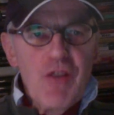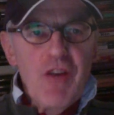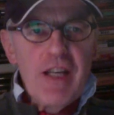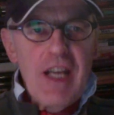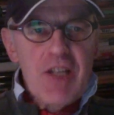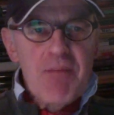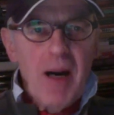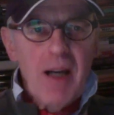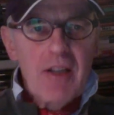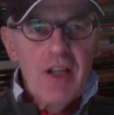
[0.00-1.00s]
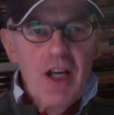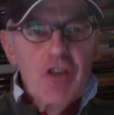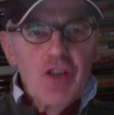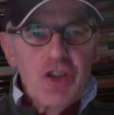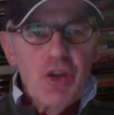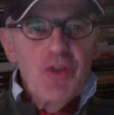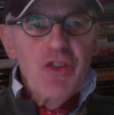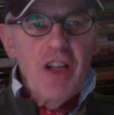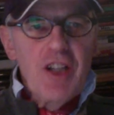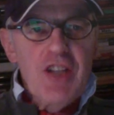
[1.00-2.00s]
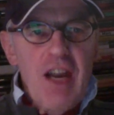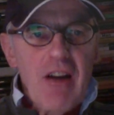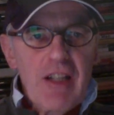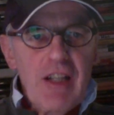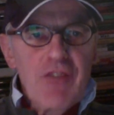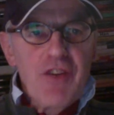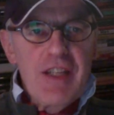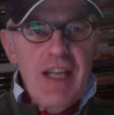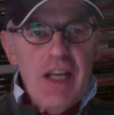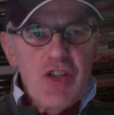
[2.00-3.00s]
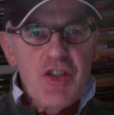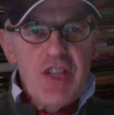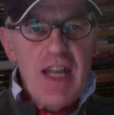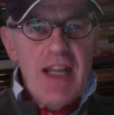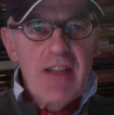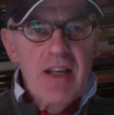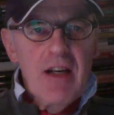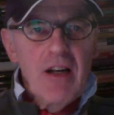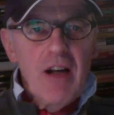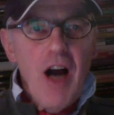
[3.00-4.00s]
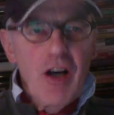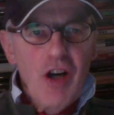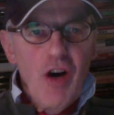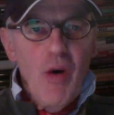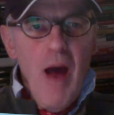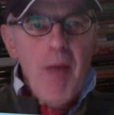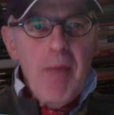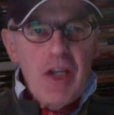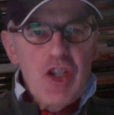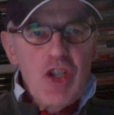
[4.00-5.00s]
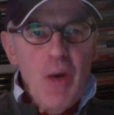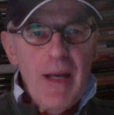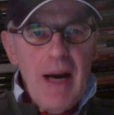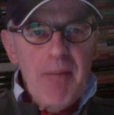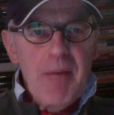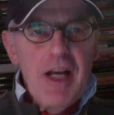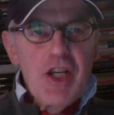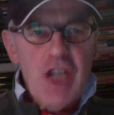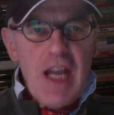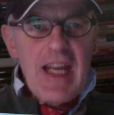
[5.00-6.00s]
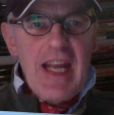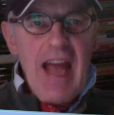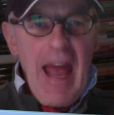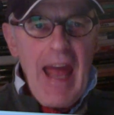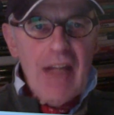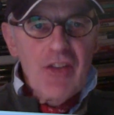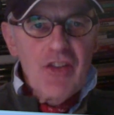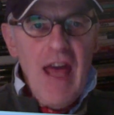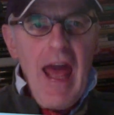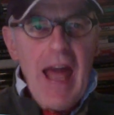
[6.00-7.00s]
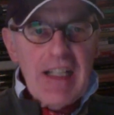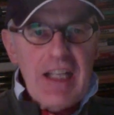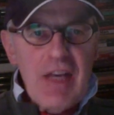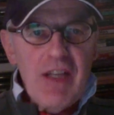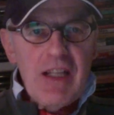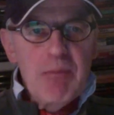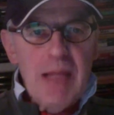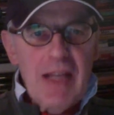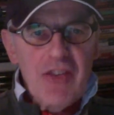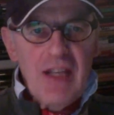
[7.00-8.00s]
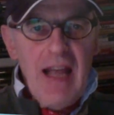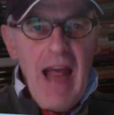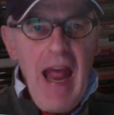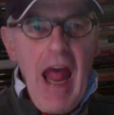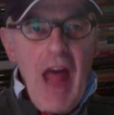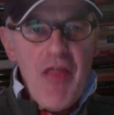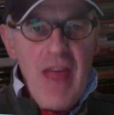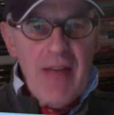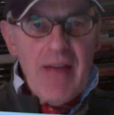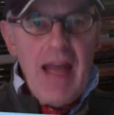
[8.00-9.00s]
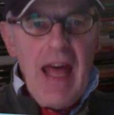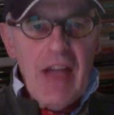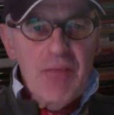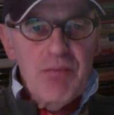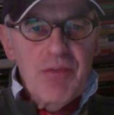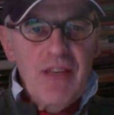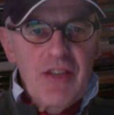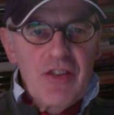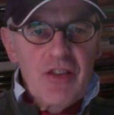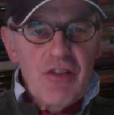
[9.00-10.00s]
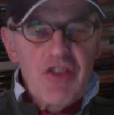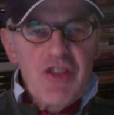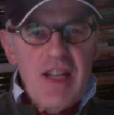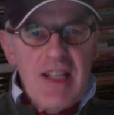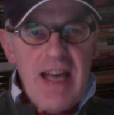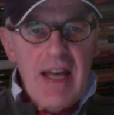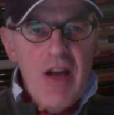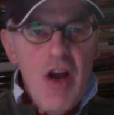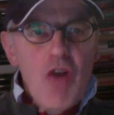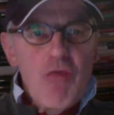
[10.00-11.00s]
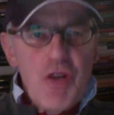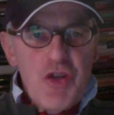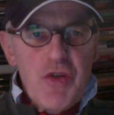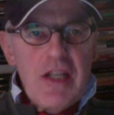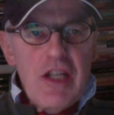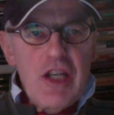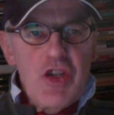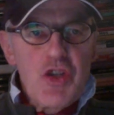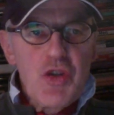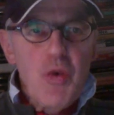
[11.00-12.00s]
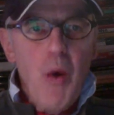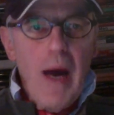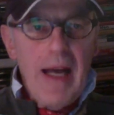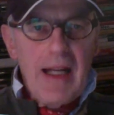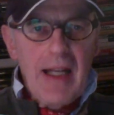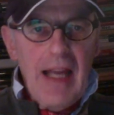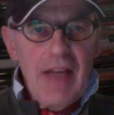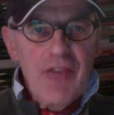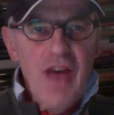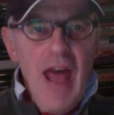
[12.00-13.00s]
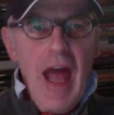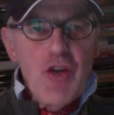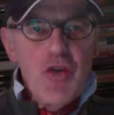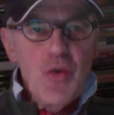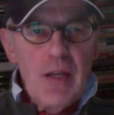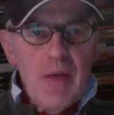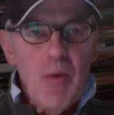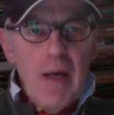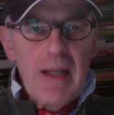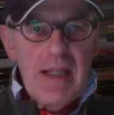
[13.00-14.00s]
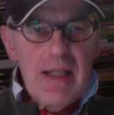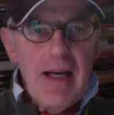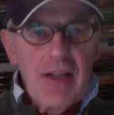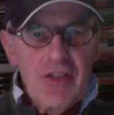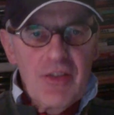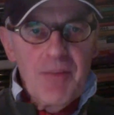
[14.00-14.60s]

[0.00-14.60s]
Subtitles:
on his part to show solidarity for the nation state Congo by showing up, shaking hands, and giving the blessing, and then, as Professor Christian said, retreat into quiet life and doing what he does.